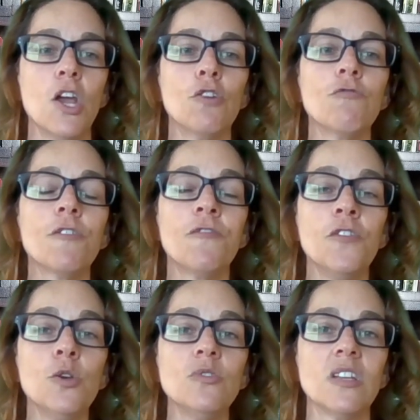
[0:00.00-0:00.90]

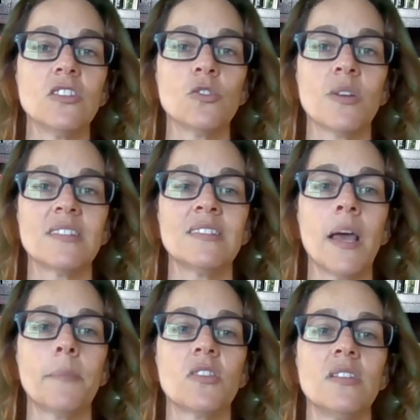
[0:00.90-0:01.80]
refusing to accept the